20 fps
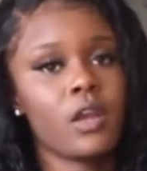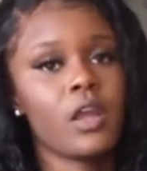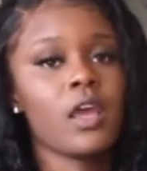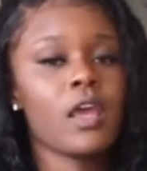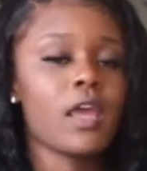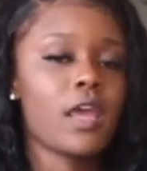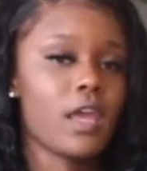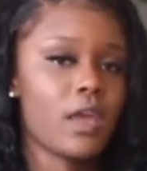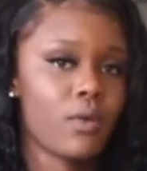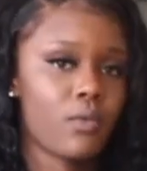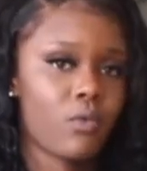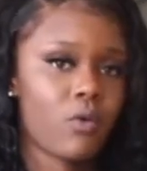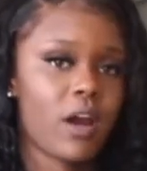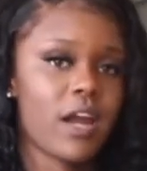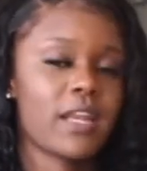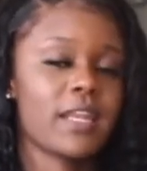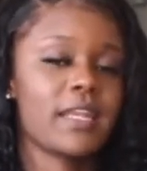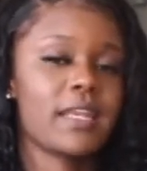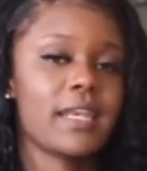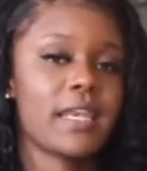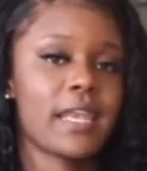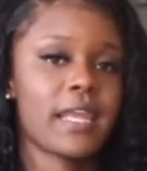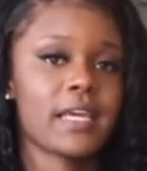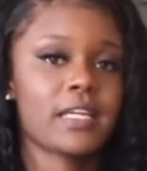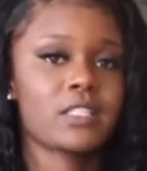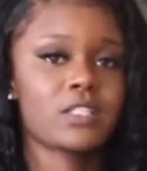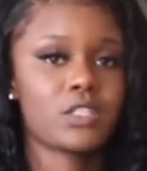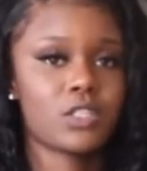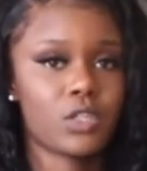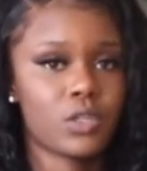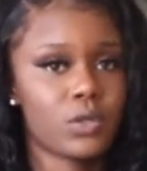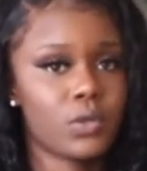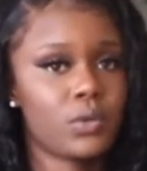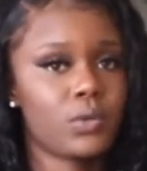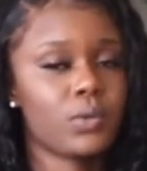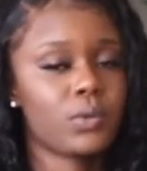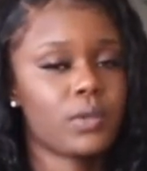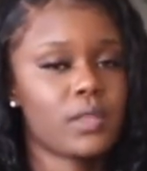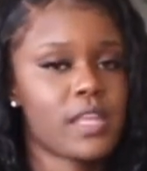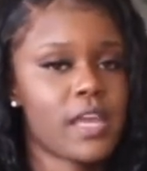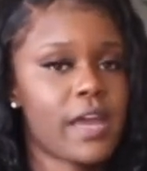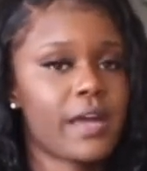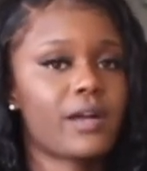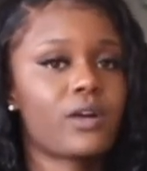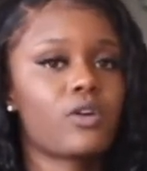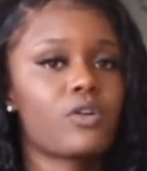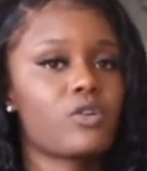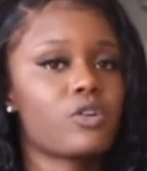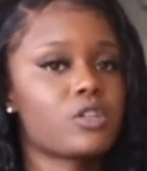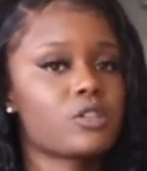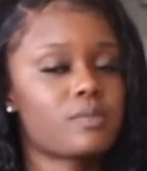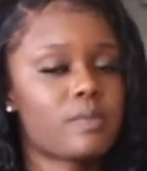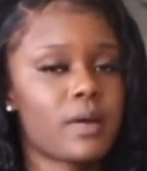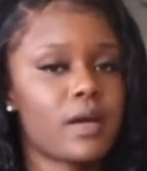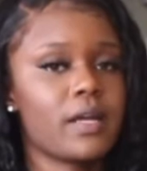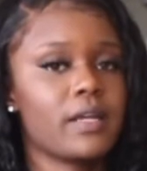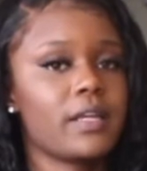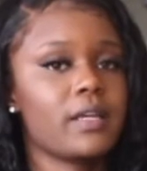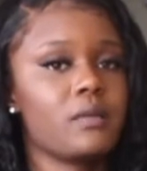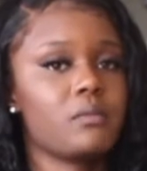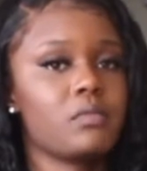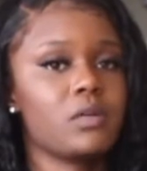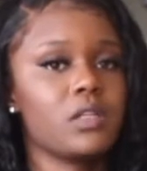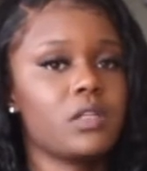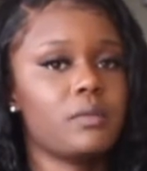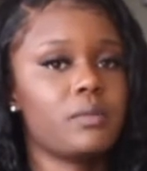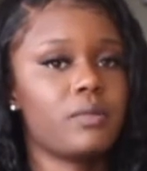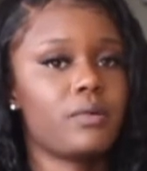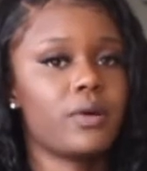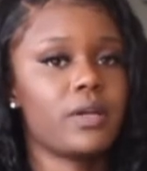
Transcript: and write it next to that corresponding bullet point.